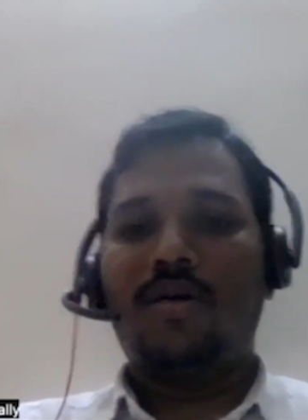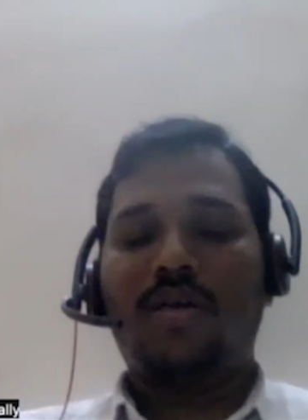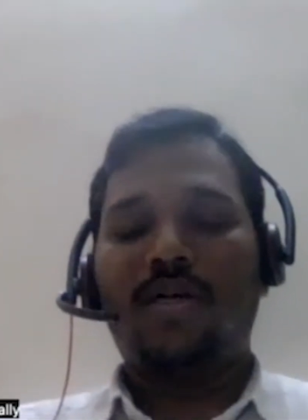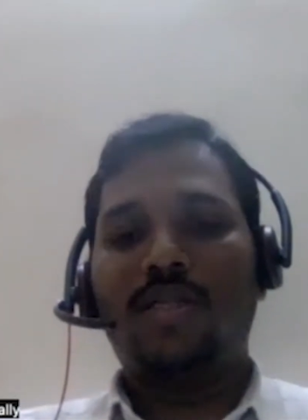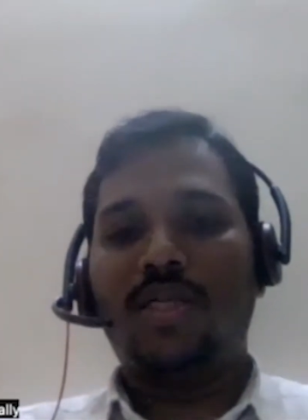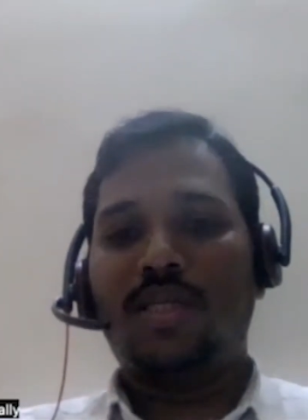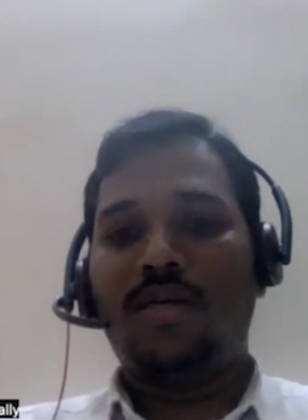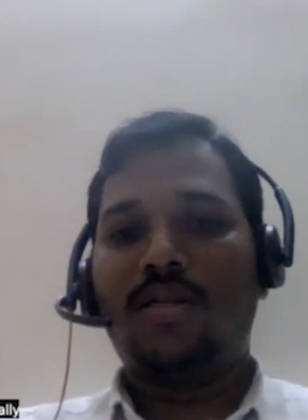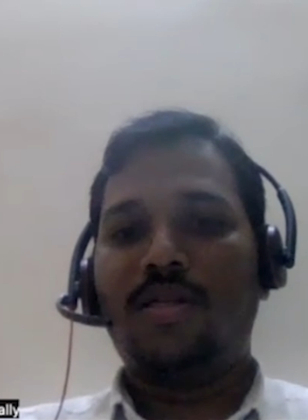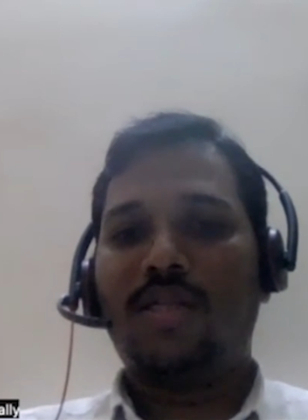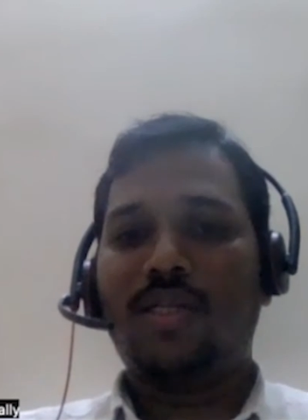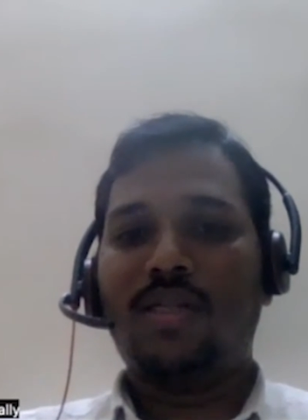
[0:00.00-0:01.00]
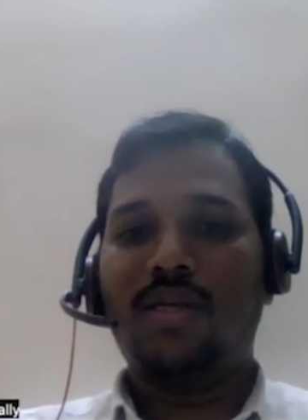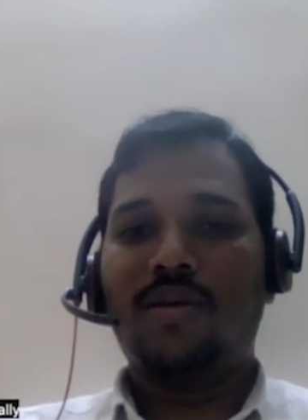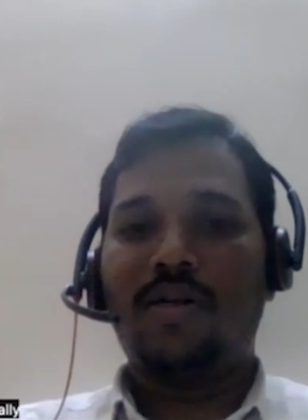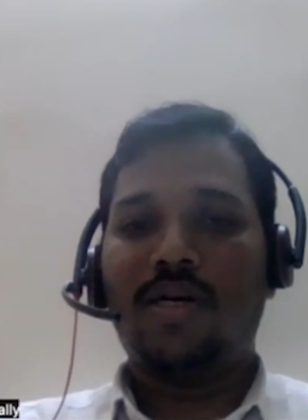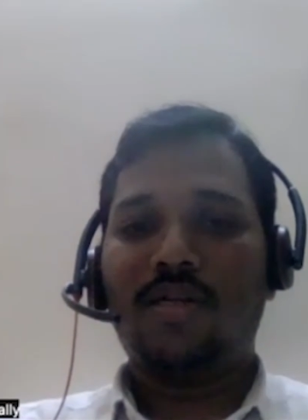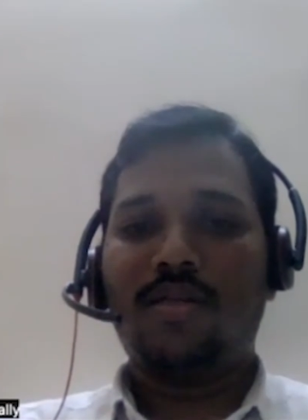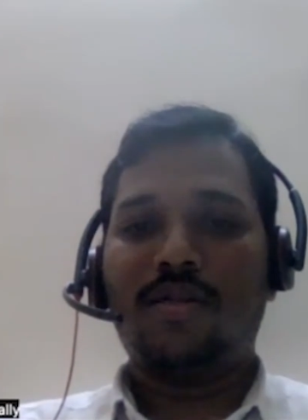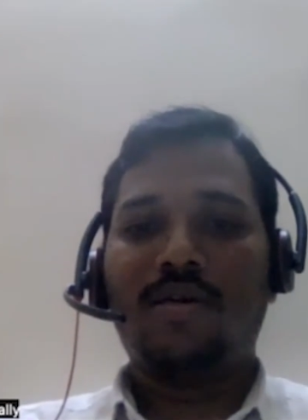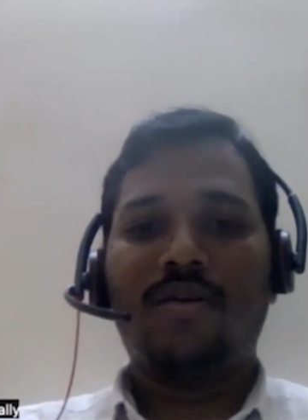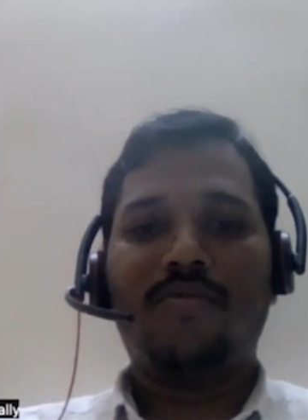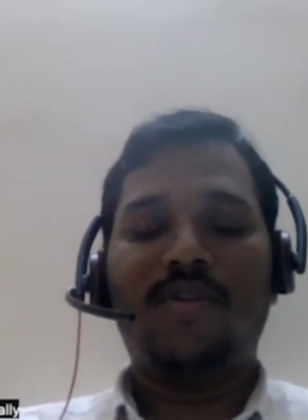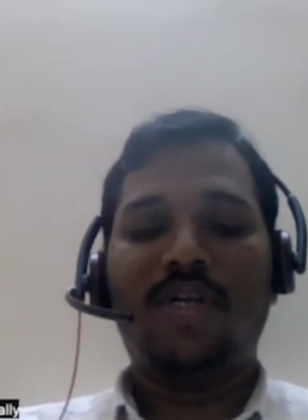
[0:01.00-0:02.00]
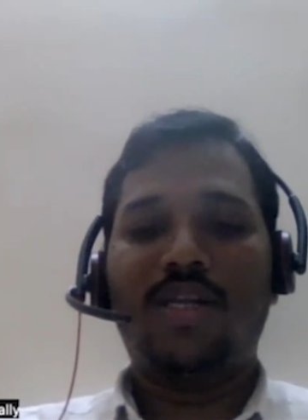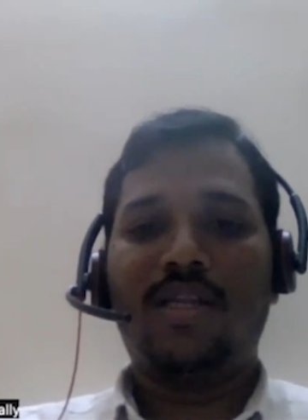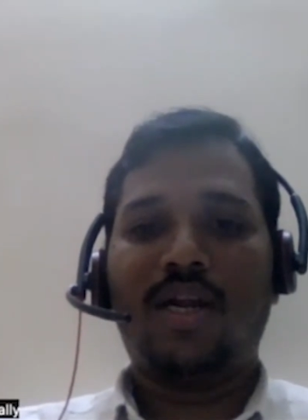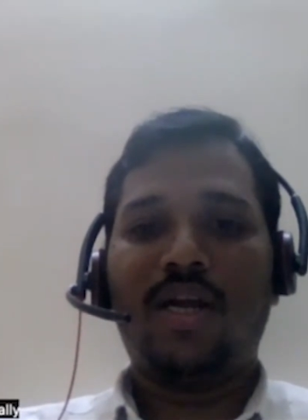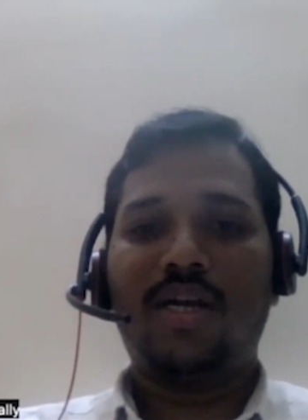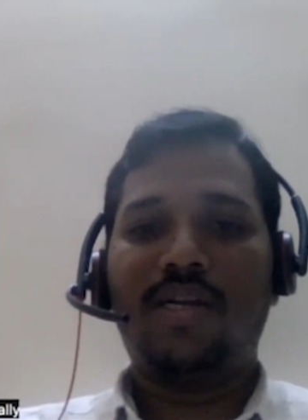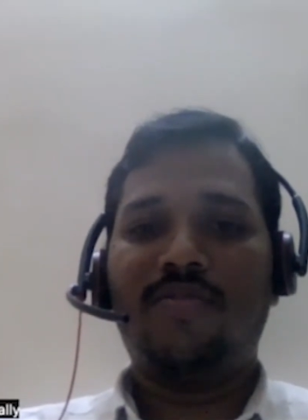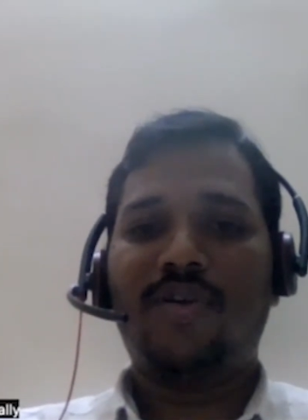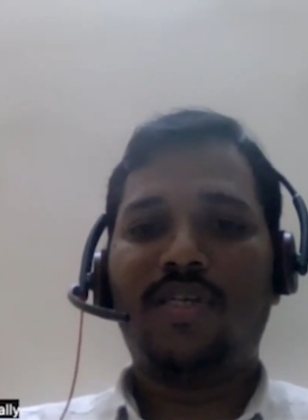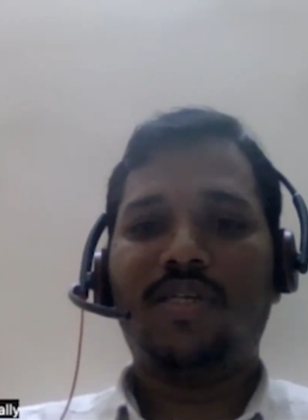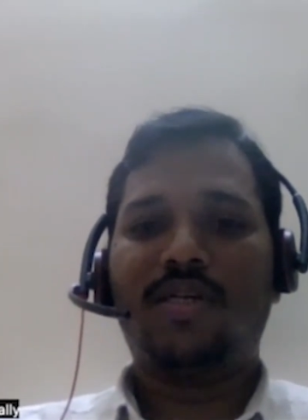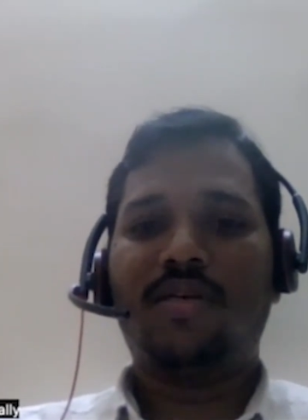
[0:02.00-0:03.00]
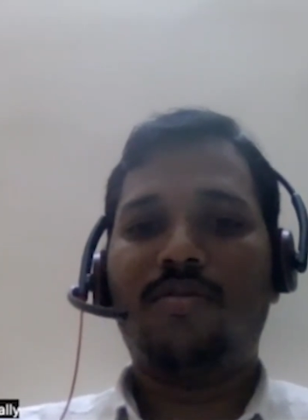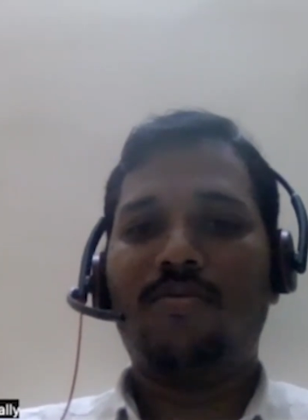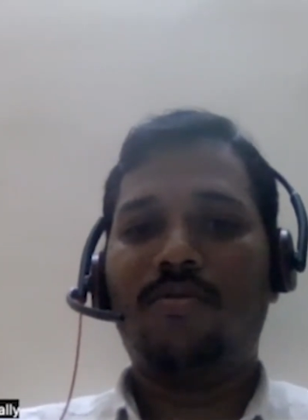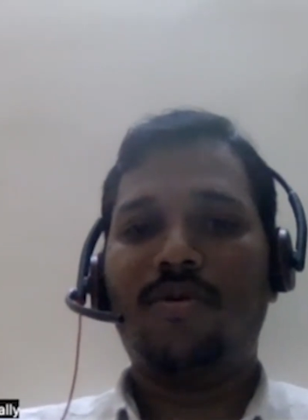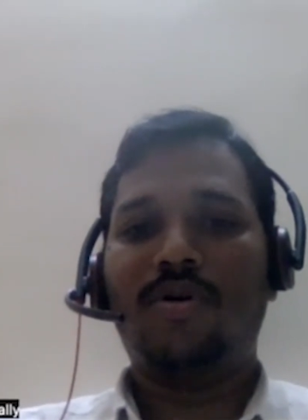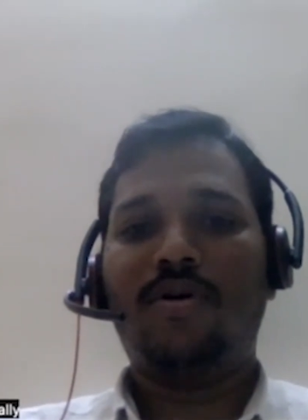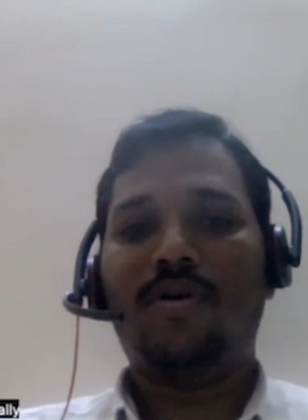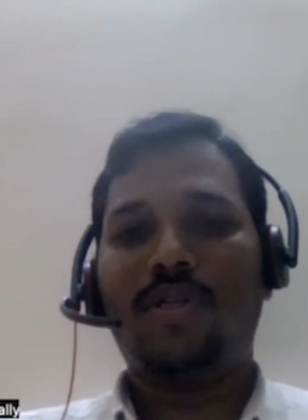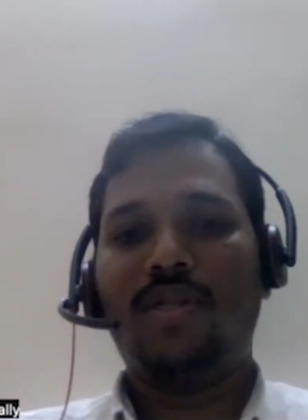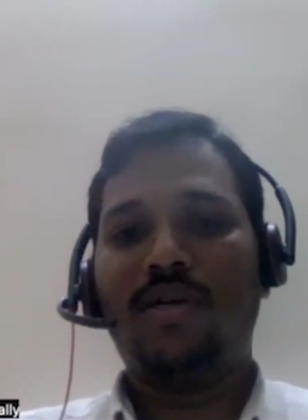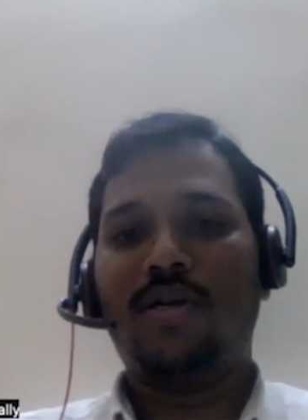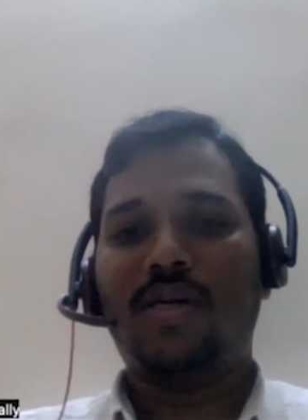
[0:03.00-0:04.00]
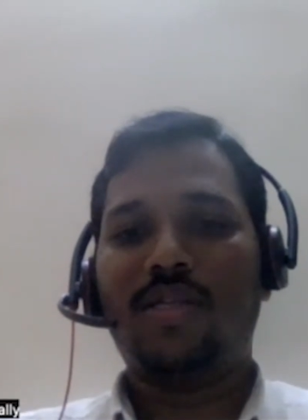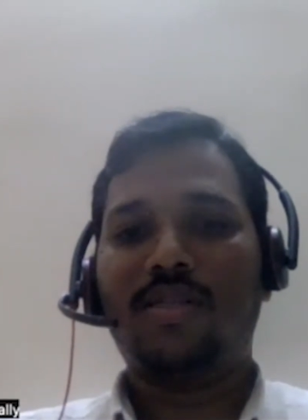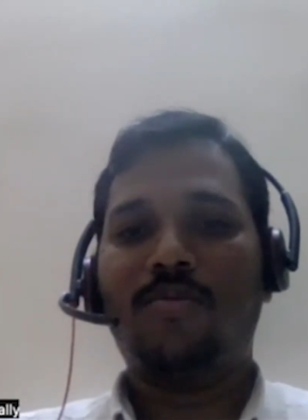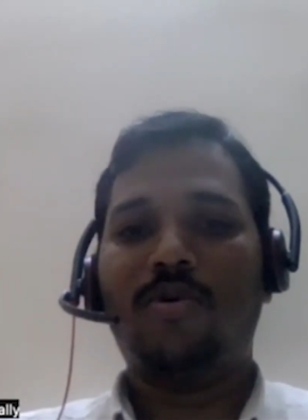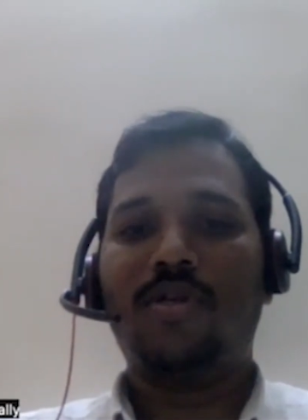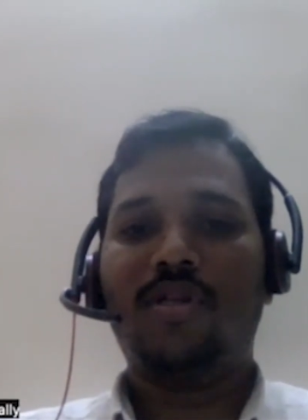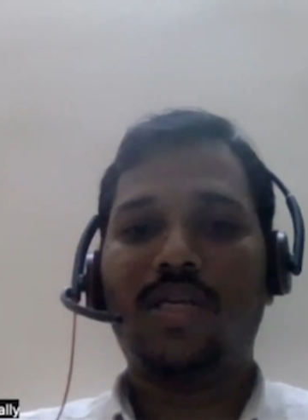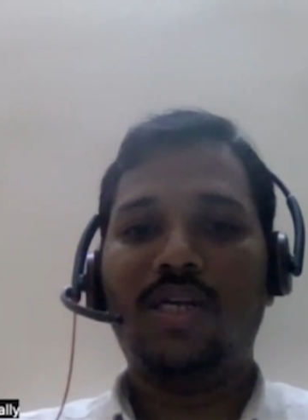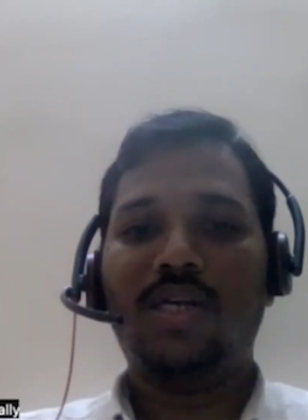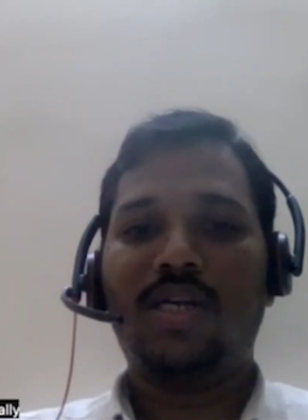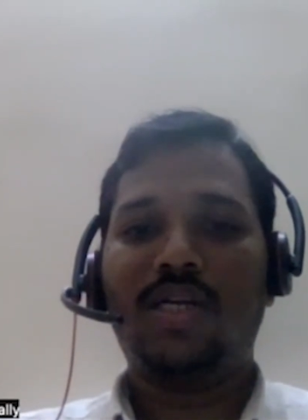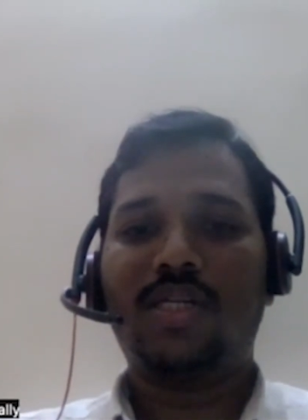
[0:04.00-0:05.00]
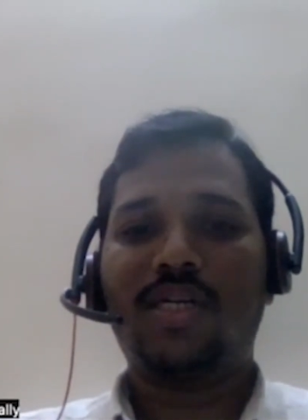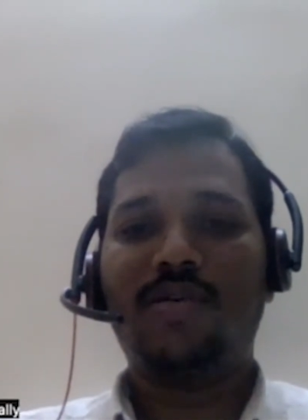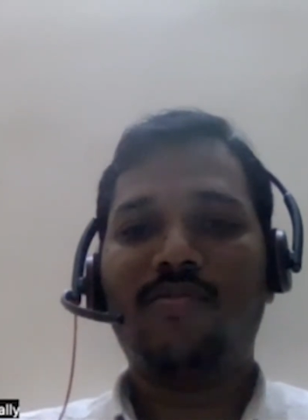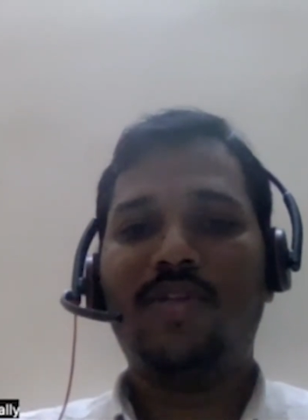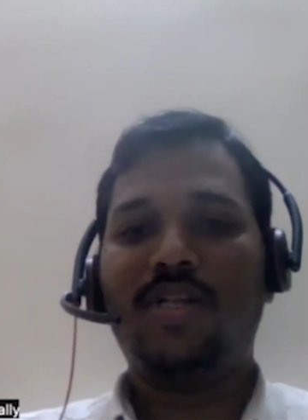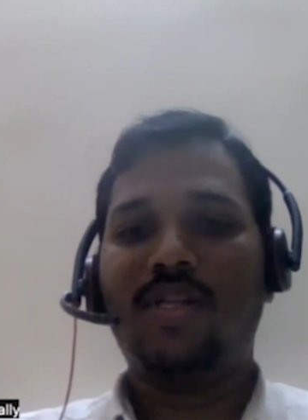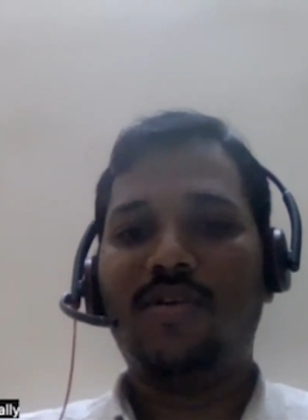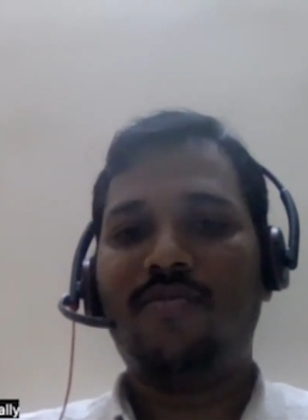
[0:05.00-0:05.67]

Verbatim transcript: And these are the things they'll ask. There is an IT fracture, they'll ask about the skin traction. If there is a